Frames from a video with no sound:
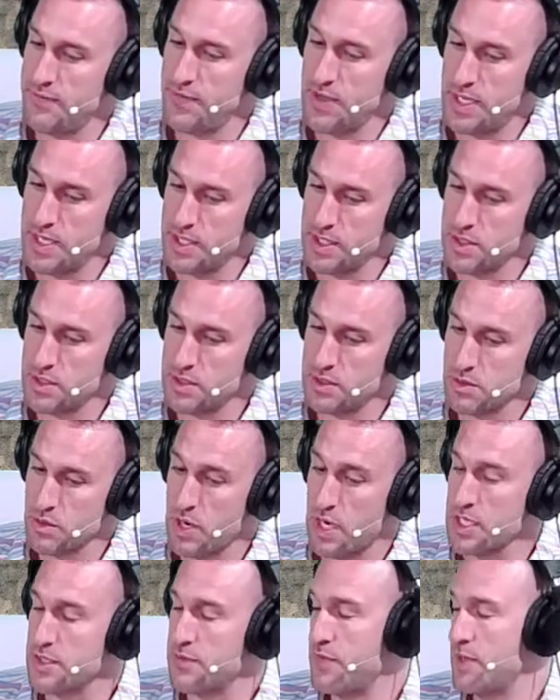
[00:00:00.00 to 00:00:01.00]
Fitness,
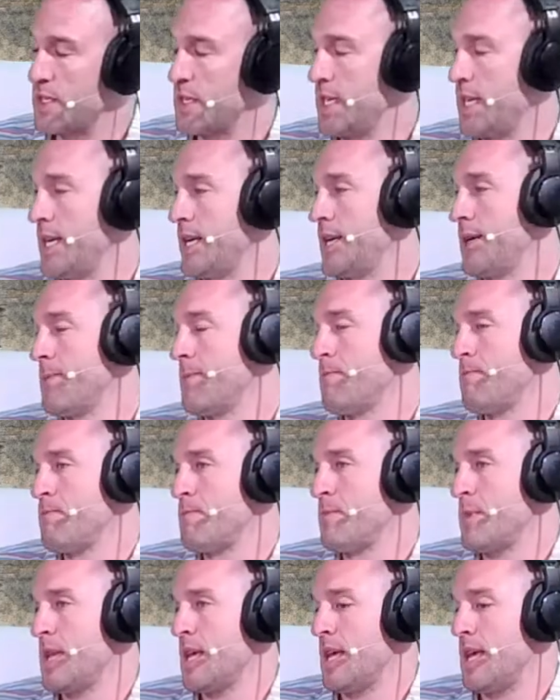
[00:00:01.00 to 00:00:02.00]
CrossFit Lead.
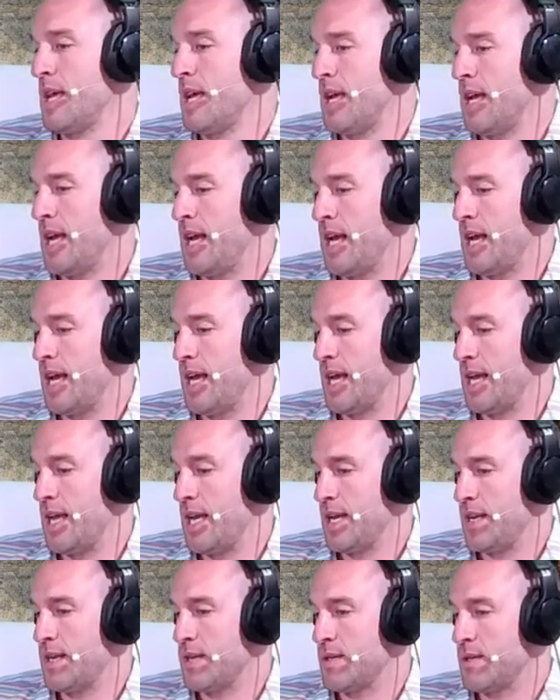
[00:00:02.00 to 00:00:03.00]

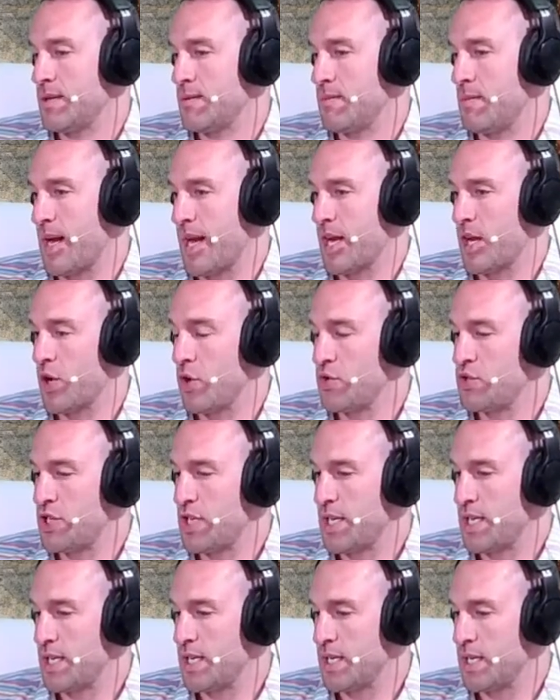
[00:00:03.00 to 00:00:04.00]
And my
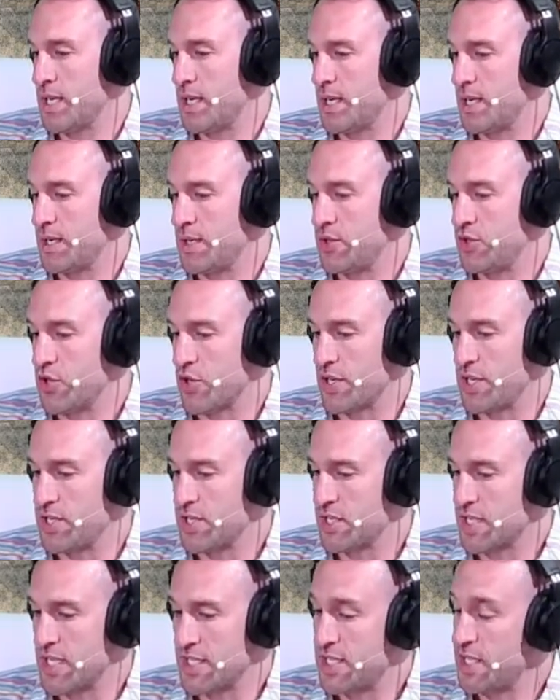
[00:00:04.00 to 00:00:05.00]
coaching journey just
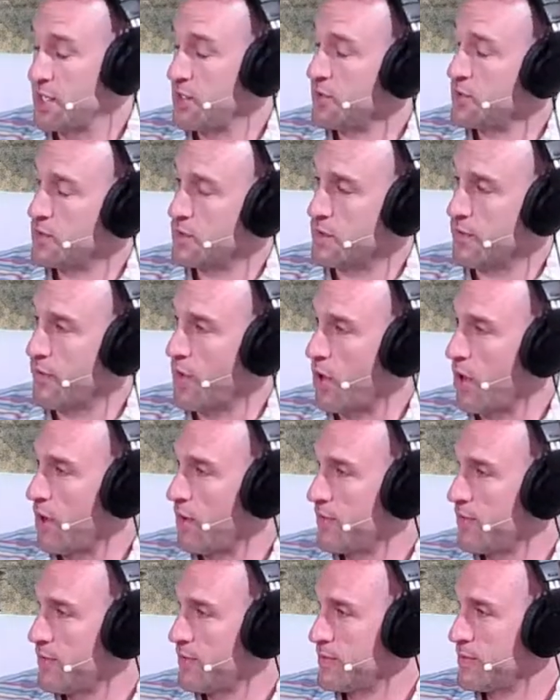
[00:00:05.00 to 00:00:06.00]
continued to
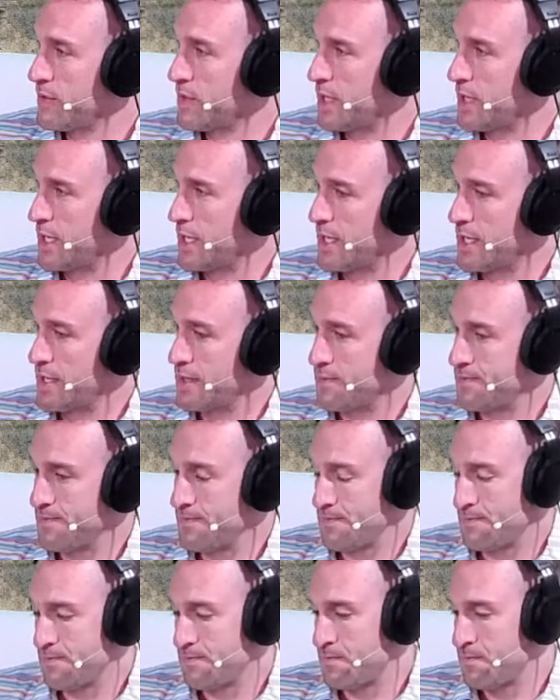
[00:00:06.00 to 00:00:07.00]
evolve
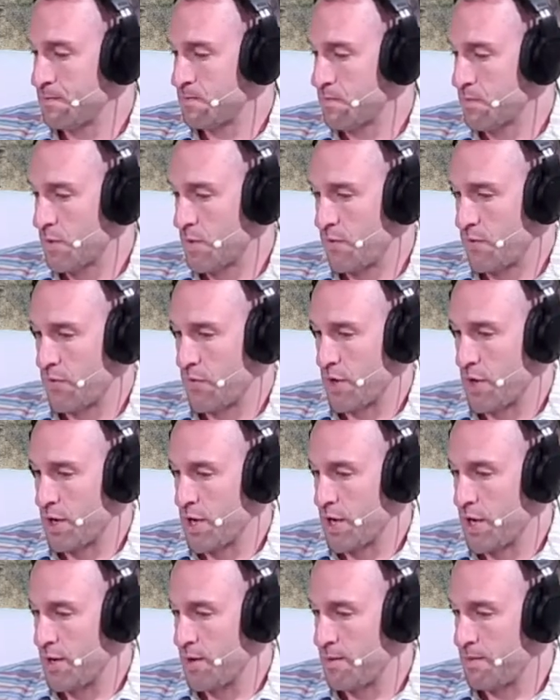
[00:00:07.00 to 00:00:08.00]

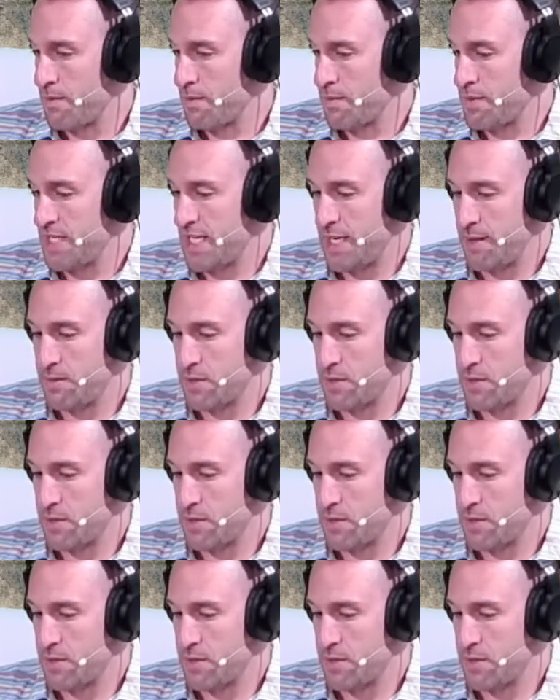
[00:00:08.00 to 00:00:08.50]
from team